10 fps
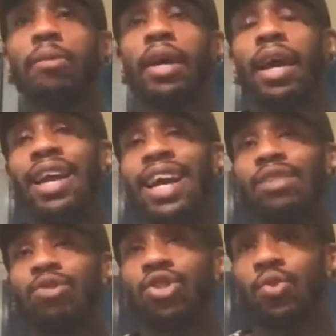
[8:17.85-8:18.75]
And that's
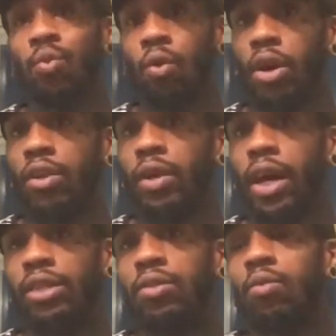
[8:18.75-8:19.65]
what you want, you guys.
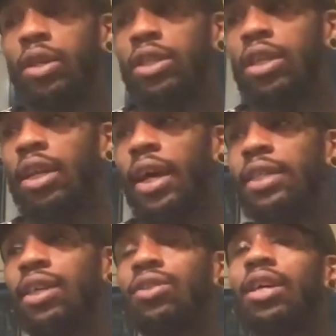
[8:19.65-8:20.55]
You want your clientele
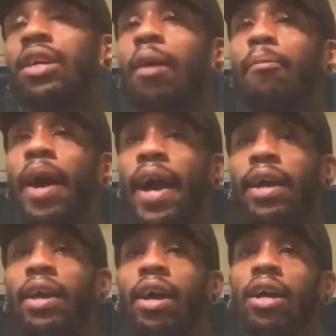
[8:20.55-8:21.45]
to come back
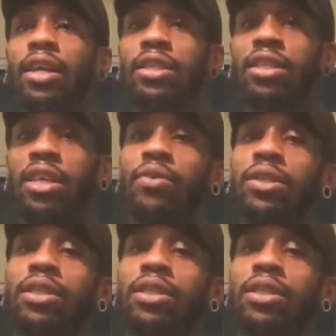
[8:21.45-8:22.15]
continuously.